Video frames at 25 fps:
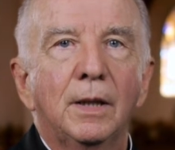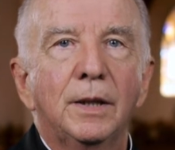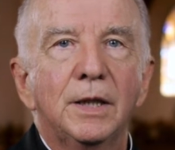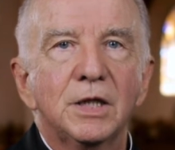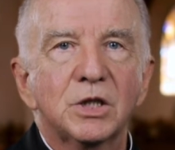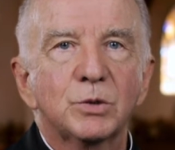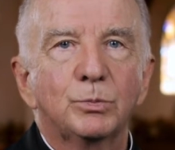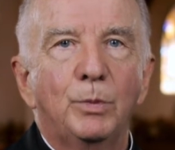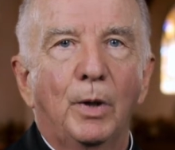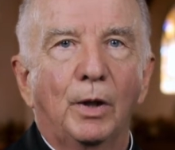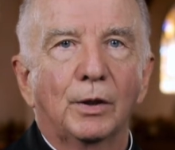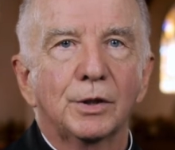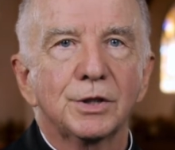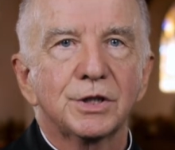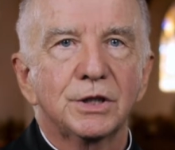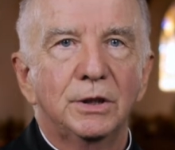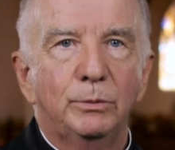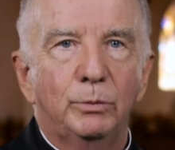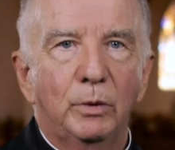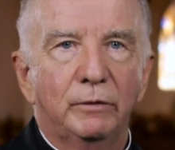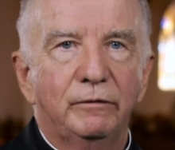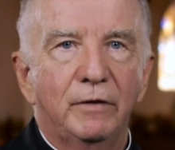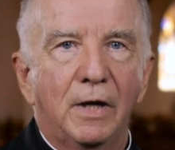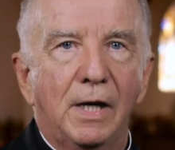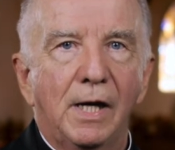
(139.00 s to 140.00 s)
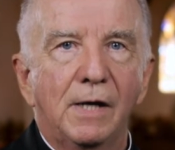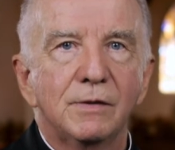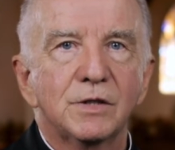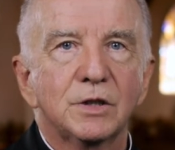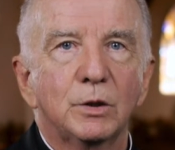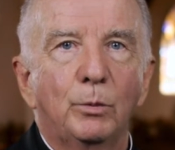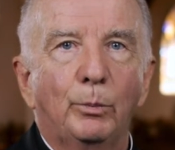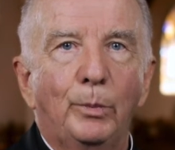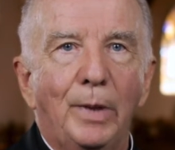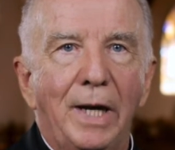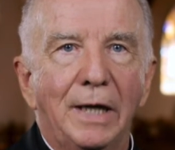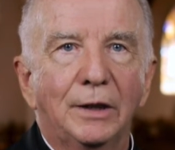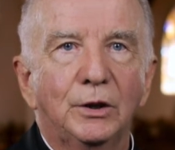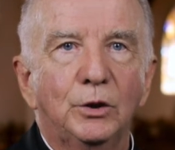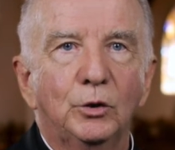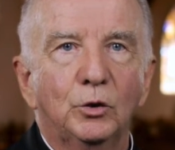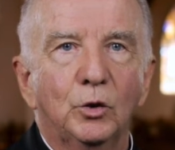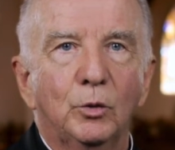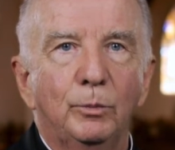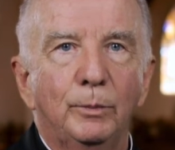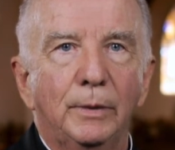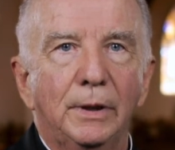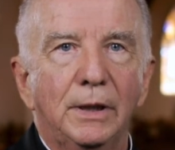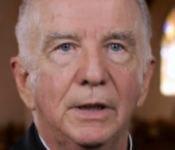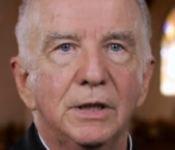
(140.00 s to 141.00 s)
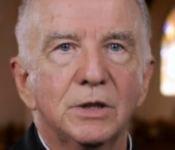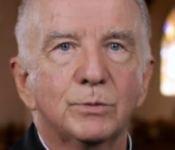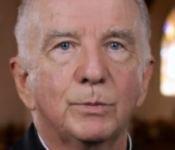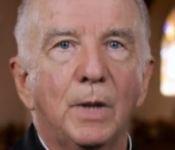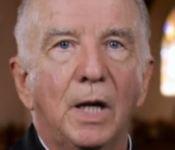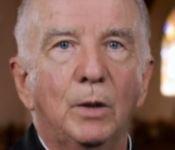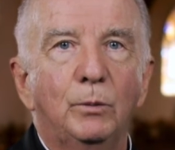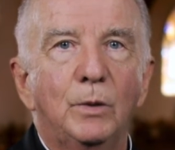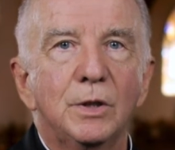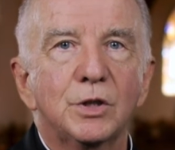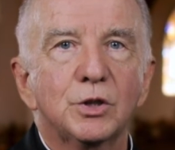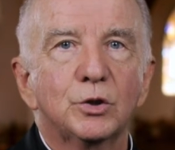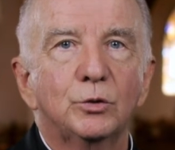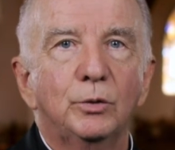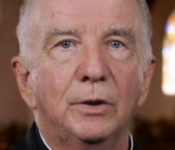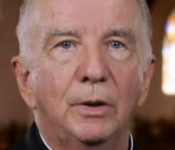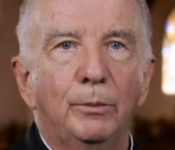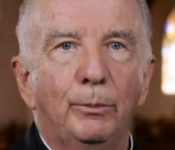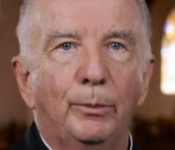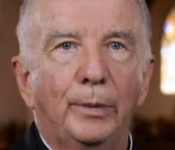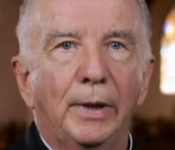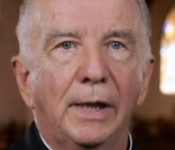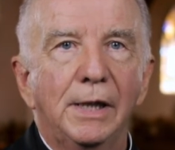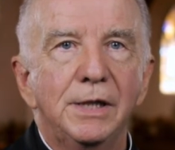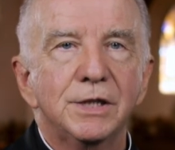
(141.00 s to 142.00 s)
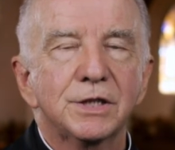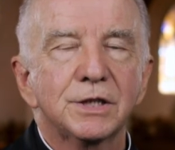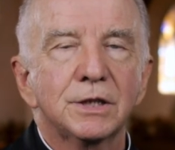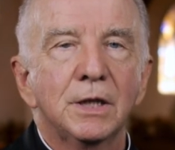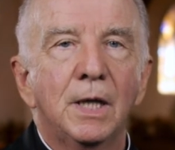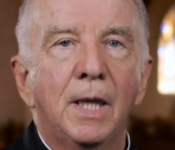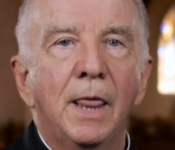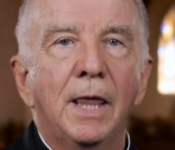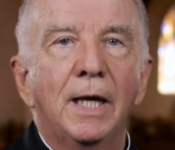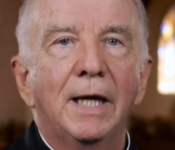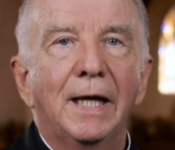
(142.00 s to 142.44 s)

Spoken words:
This policy provides a practical means by which to embrace